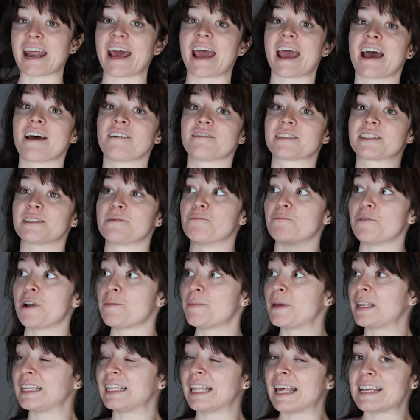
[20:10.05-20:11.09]
I have some
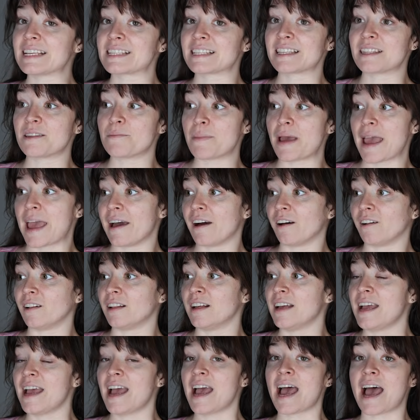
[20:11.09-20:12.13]
ribbon lace in the mail,